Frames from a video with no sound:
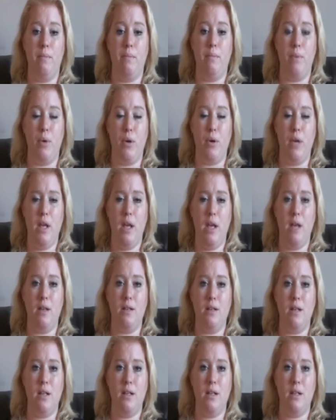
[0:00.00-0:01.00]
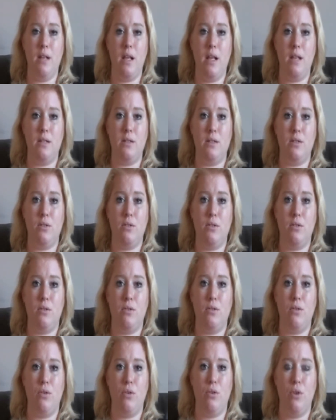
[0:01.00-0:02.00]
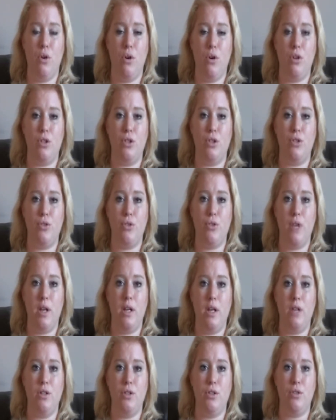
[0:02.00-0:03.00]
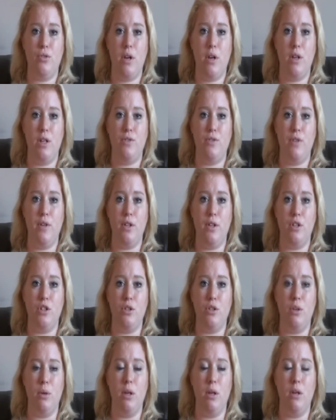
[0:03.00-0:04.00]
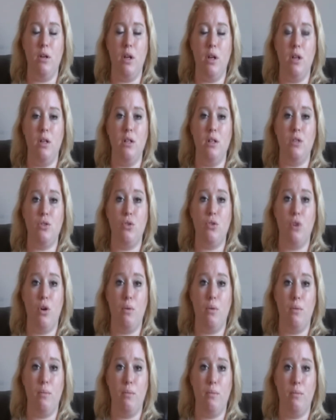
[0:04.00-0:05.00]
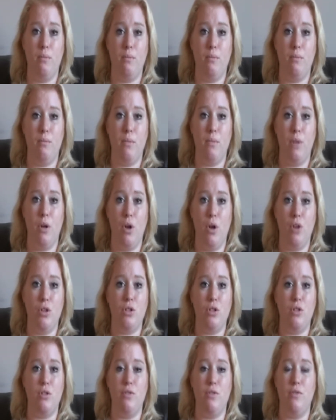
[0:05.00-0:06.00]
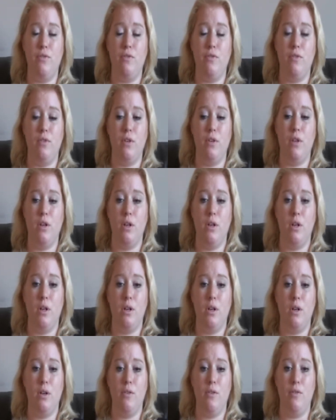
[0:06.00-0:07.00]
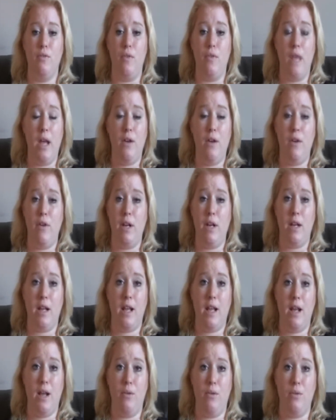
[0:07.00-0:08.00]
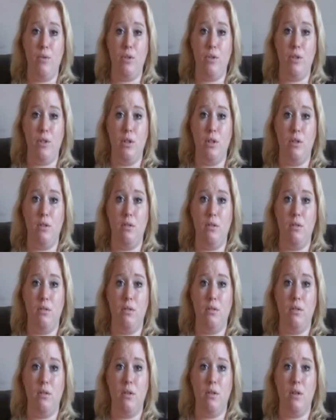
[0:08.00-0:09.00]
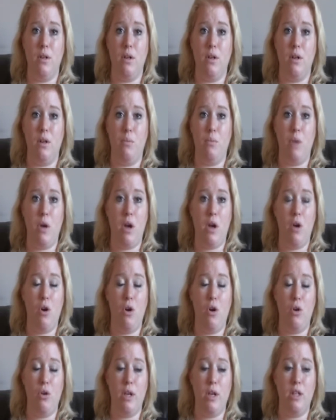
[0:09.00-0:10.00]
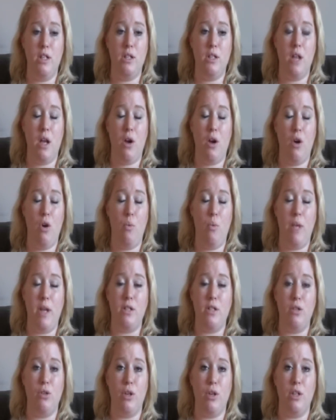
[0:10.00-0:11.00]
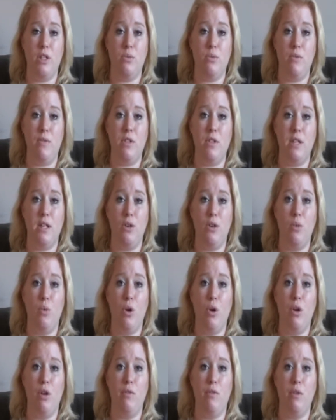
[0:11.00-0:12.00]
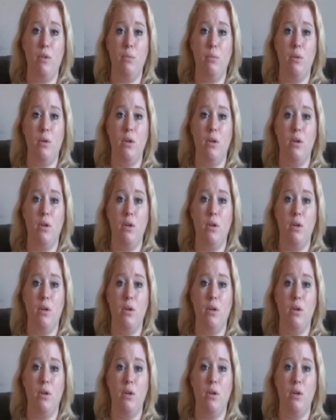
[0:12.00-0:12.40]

But yeah, it's got a strange feel to it, and it's got lots of varying accounts, and I can't wait to look into every single one of them.